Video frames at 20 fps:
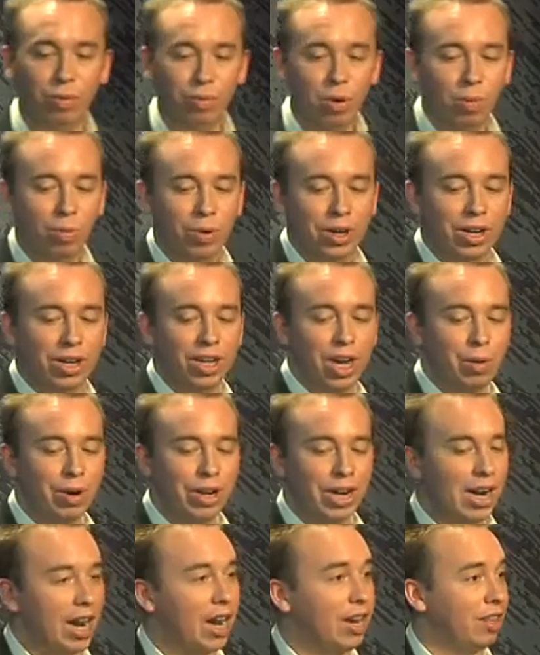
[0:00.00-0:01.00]
we want, we can go
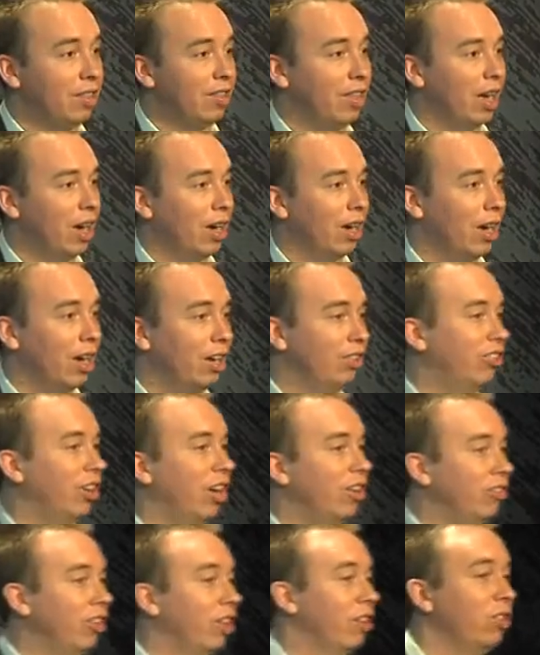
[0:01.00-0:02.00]
in and edit that and
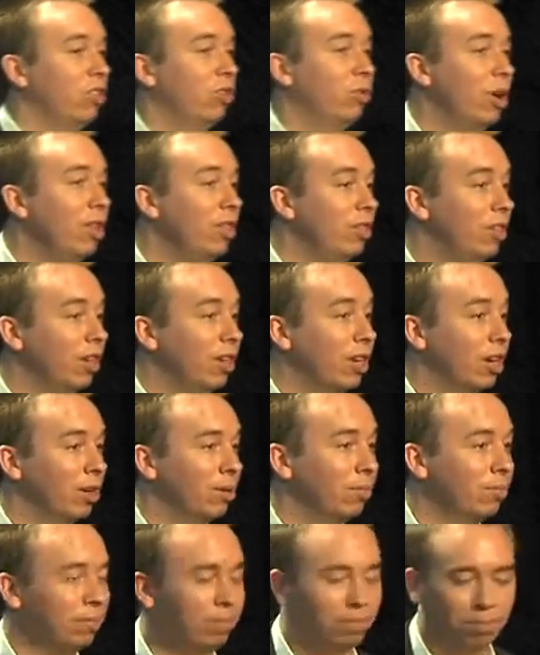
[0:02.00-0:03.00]
change that to 20
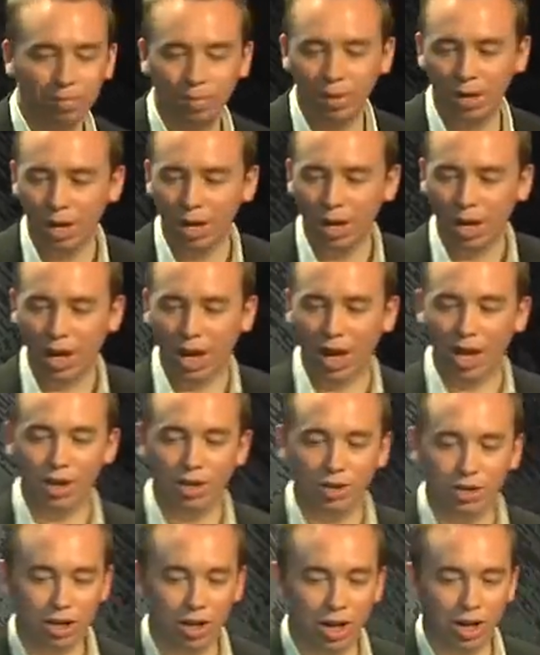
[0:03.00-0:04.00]
gig.
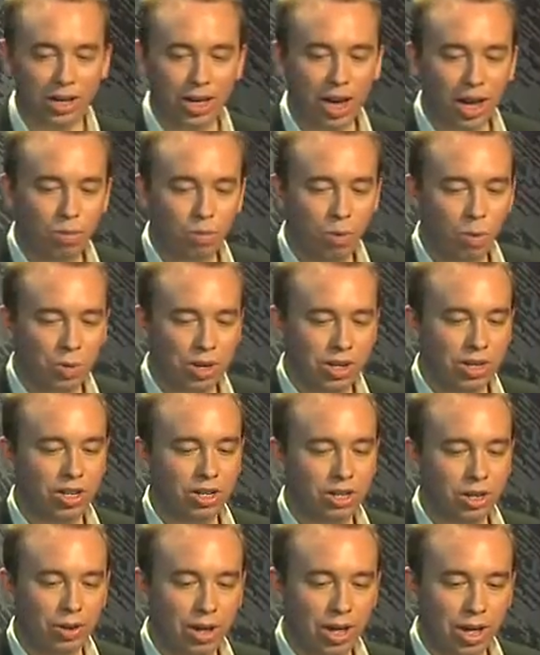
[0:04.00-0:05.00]
And again, what we can
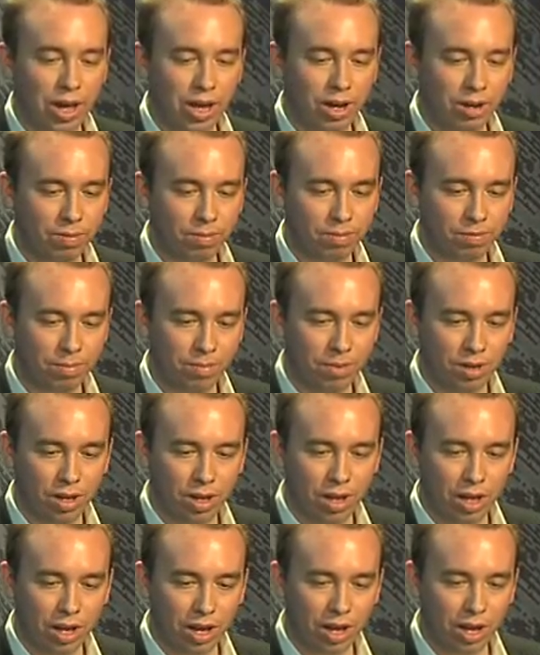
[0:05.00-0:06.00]
do here
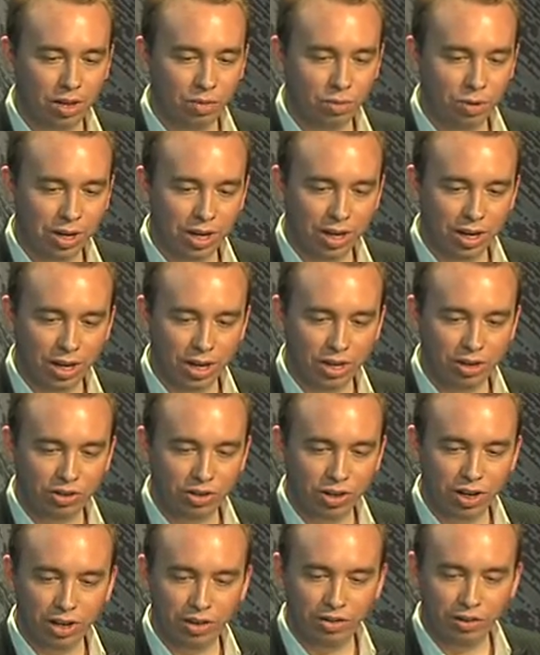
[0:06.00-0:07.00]
is we can
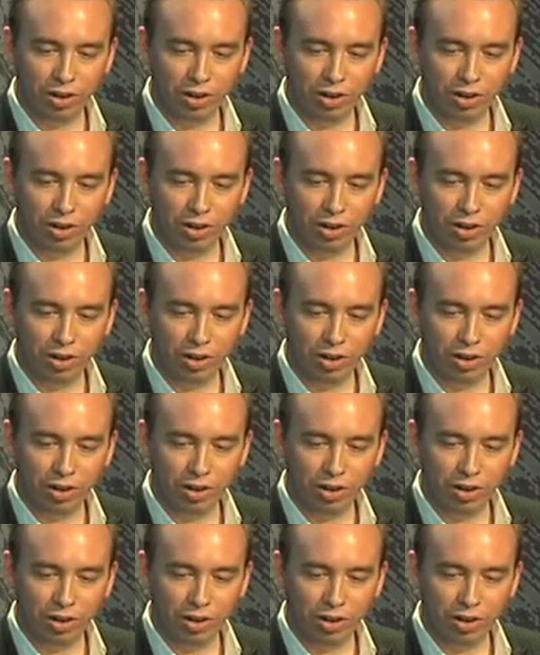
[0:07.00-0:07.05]
literally